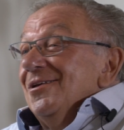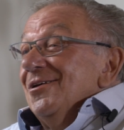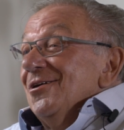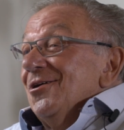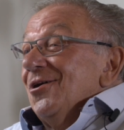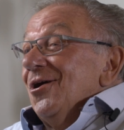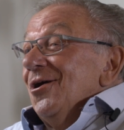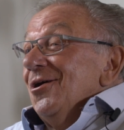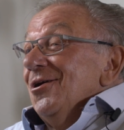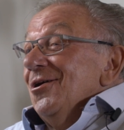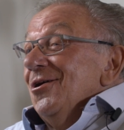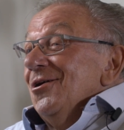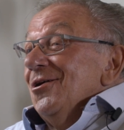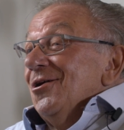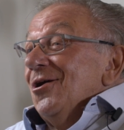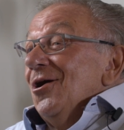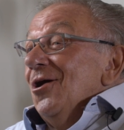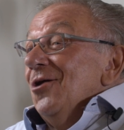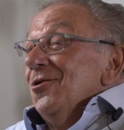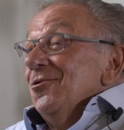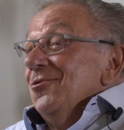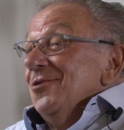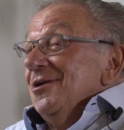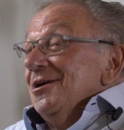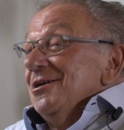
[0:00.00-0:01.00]
you
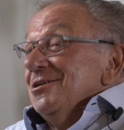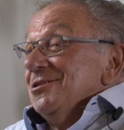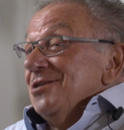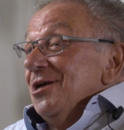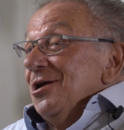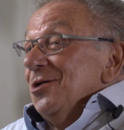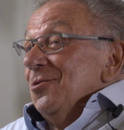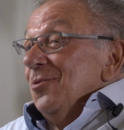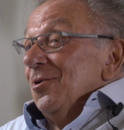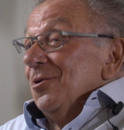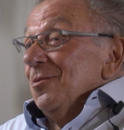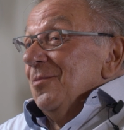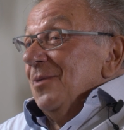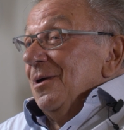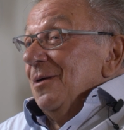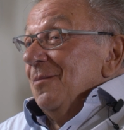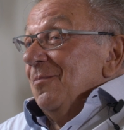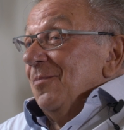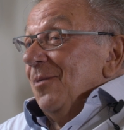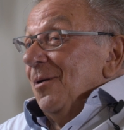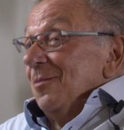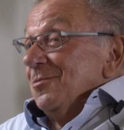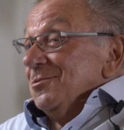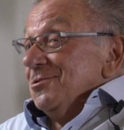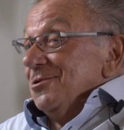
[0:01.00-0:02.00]
can't really say you want to be a
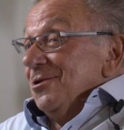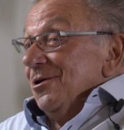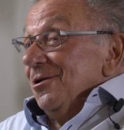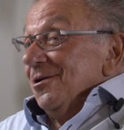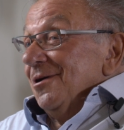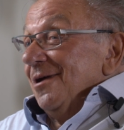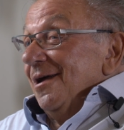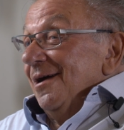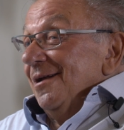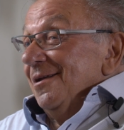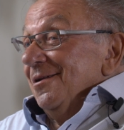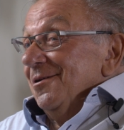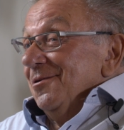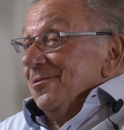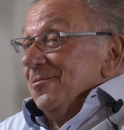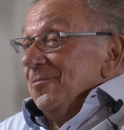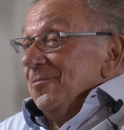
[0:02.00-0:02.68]
pop star, can you?